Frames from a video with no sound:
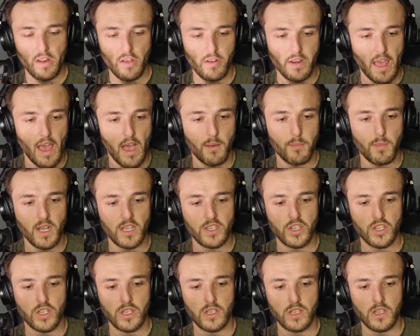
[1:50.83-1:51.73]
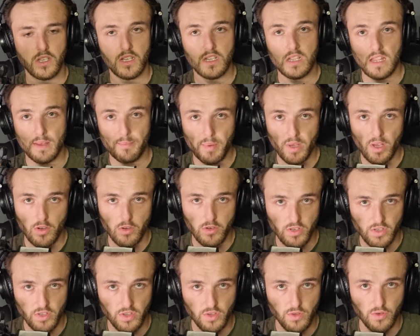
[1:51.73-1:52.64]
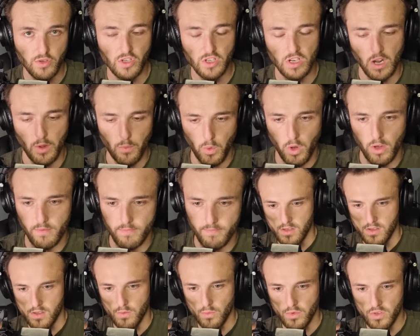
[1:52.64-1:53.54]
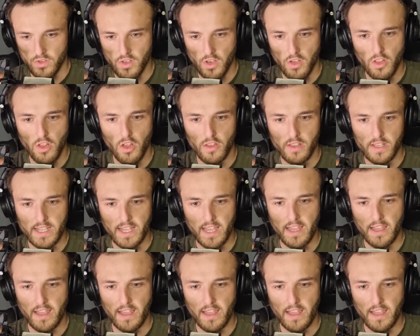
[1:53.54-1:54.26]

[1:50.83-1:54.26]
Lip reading: on how much clipping or distortion I want. So we'll solo the kick